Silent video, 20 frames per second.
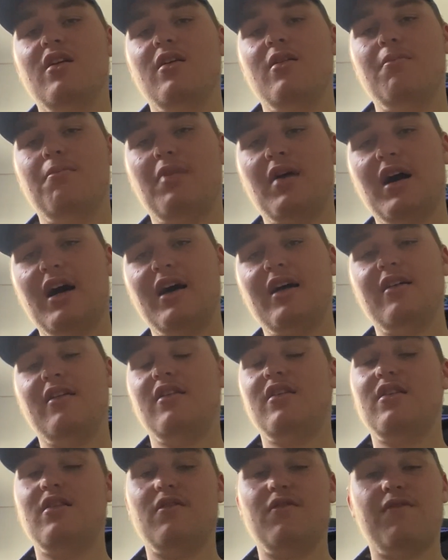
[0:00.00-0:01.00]

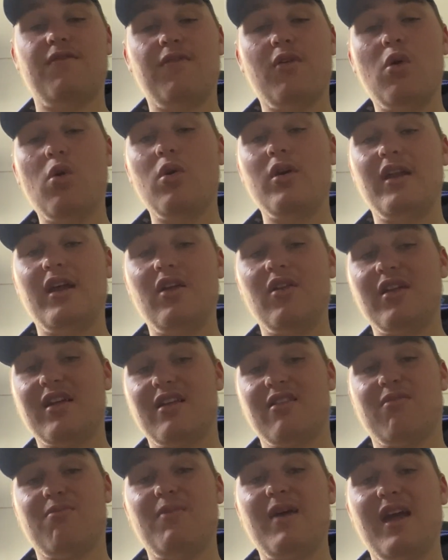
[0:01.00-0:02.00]
but 4-0
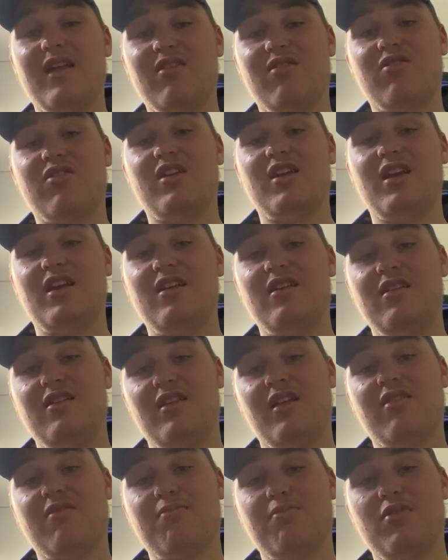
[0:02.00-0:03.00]
against Man City,
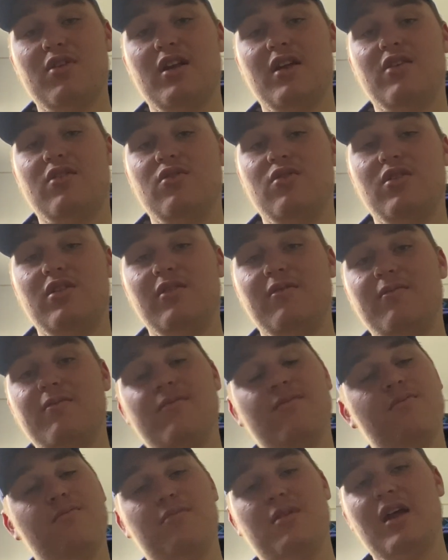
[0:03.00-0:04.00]
that's pretty good.
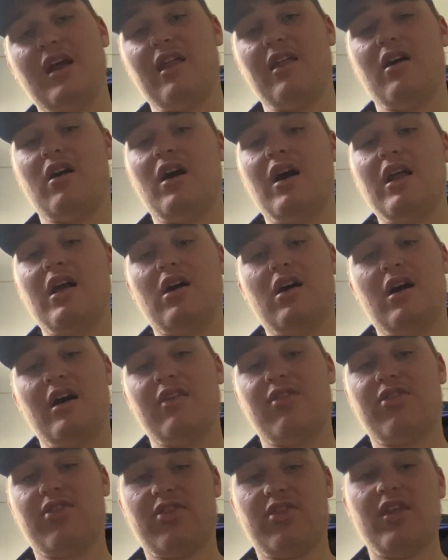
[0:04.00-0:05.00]
But I
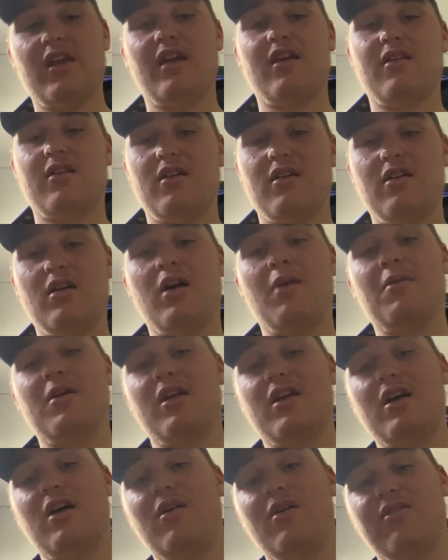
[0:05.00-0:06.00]
think I'm going
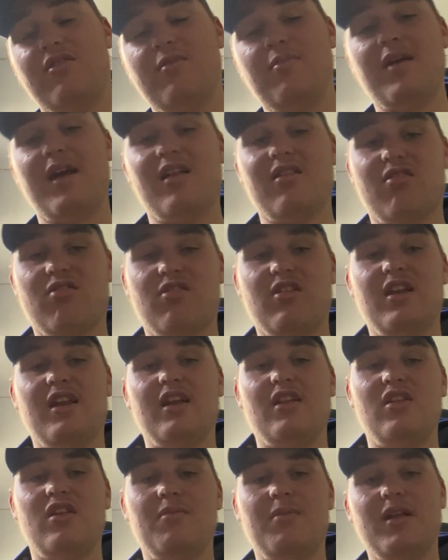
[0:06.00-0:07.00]
to go on to Man City
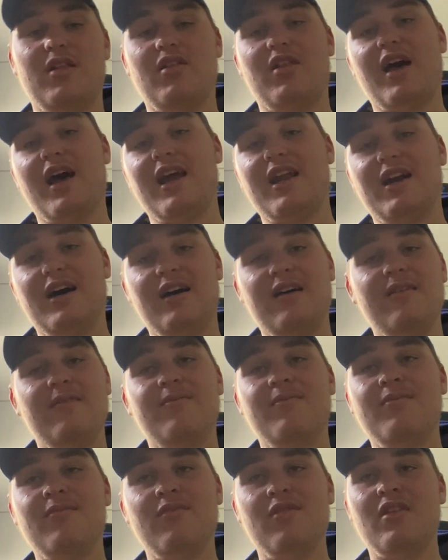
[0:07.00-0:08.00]
a little bit later.
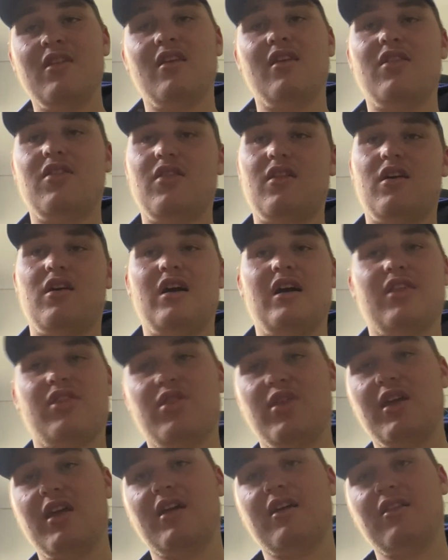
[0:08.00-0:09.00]
I
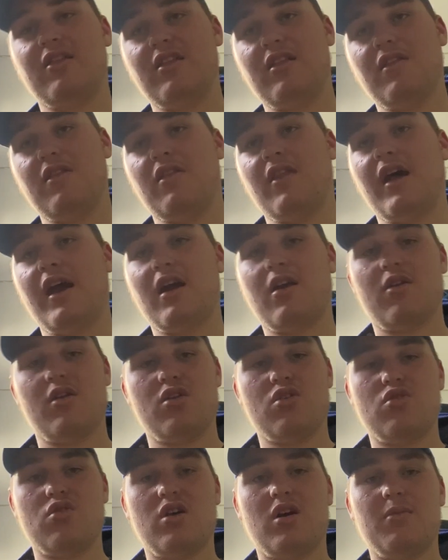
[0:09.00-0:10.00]
think that they are in
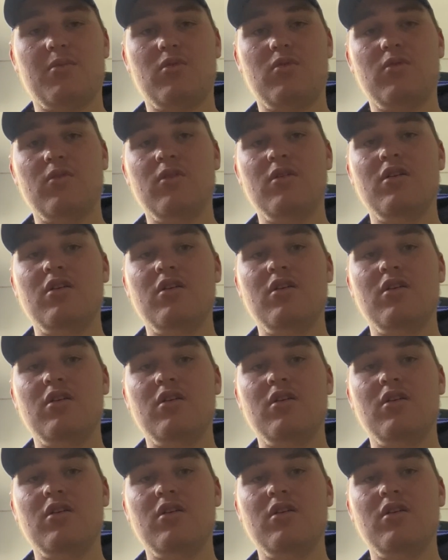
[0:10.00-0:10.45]
trouble.